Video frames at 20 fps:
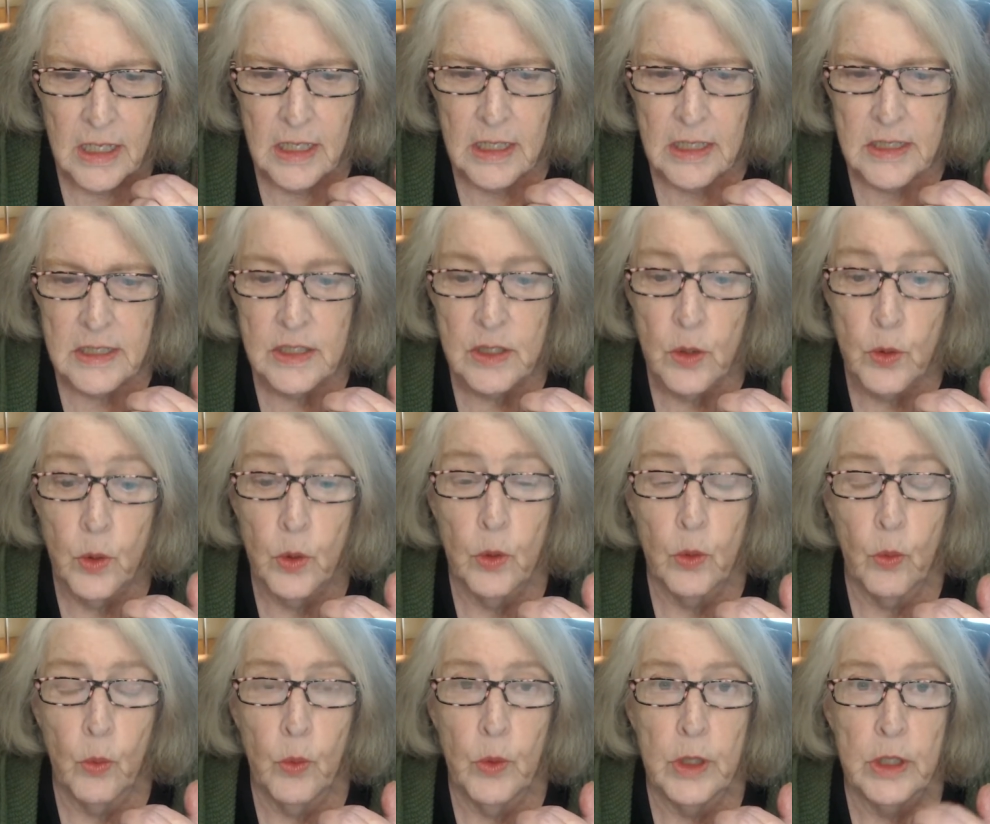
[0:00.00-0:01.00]
So
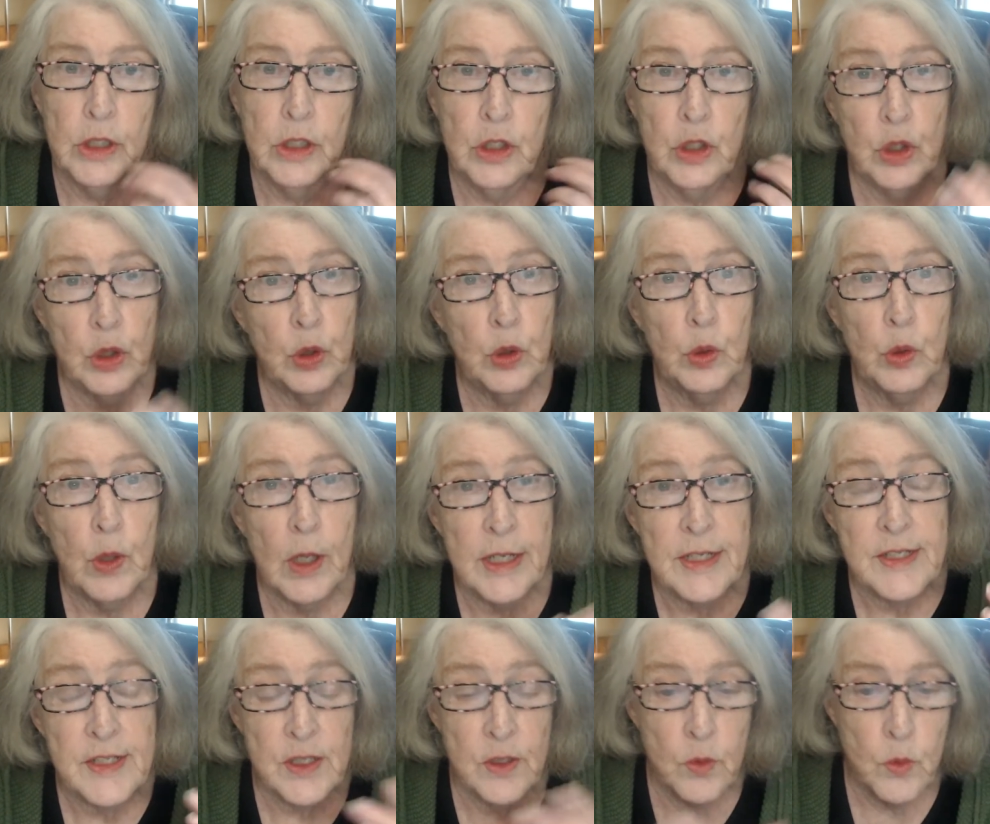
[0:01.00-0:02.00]
when you,
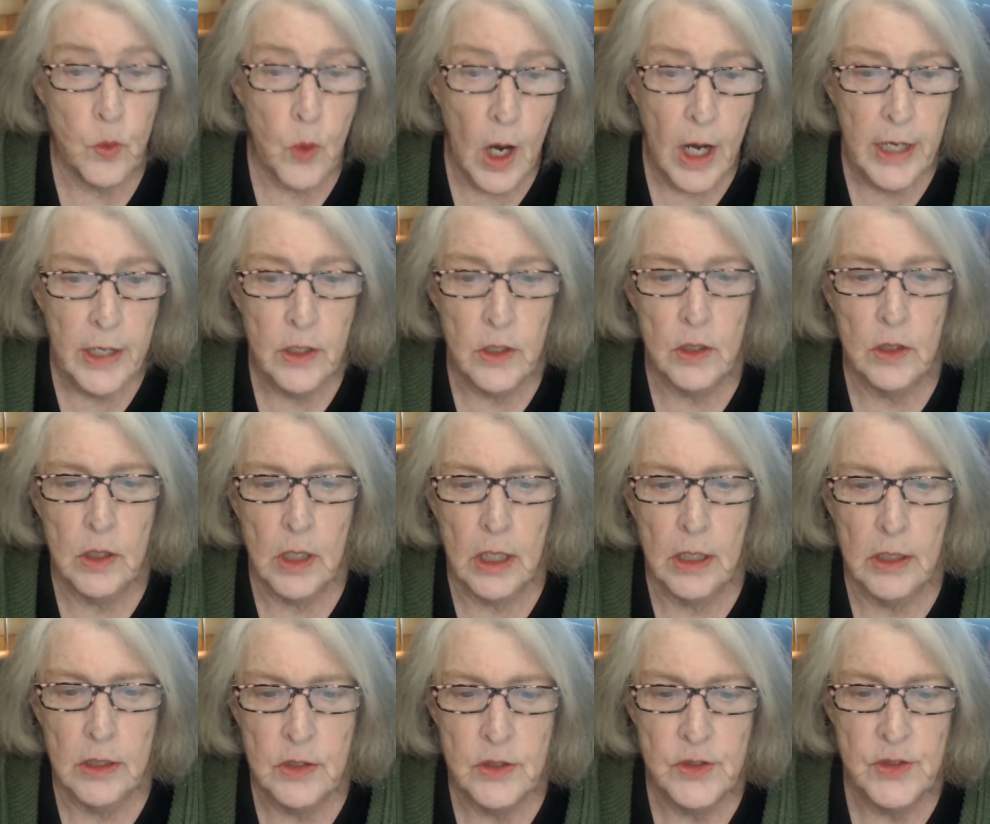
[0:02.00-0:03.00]
as the writer,
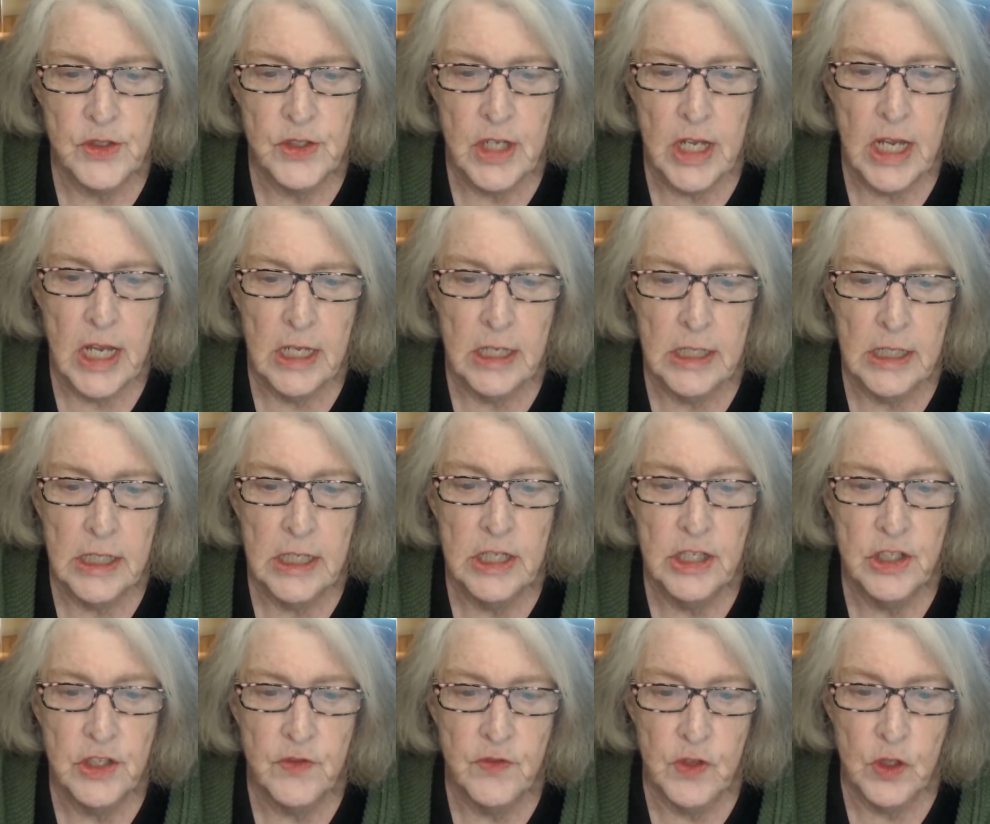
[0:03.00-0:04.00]
understand
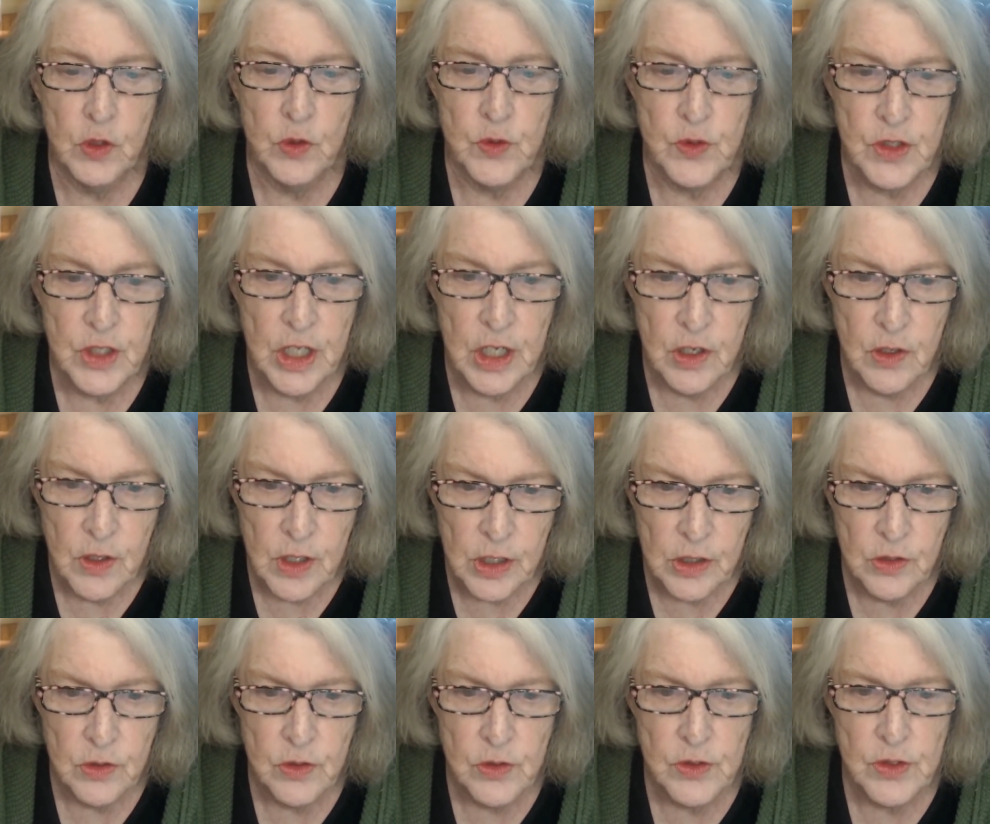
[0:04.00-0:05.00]
each of those
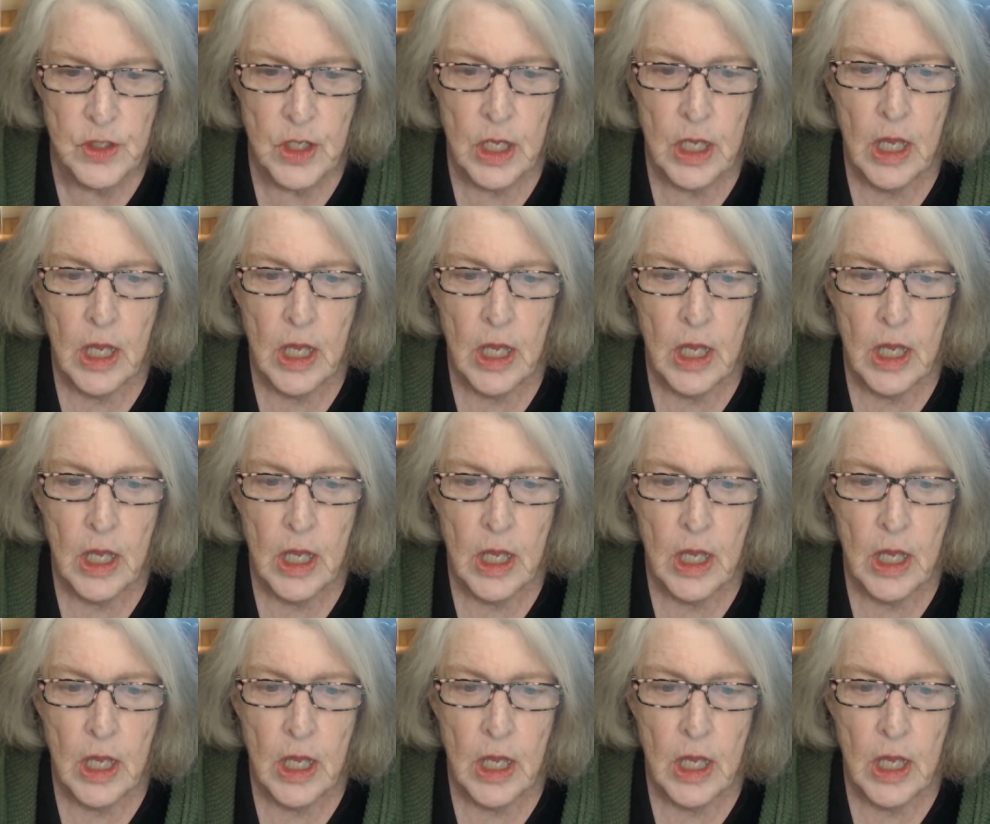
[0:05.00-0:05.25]
characters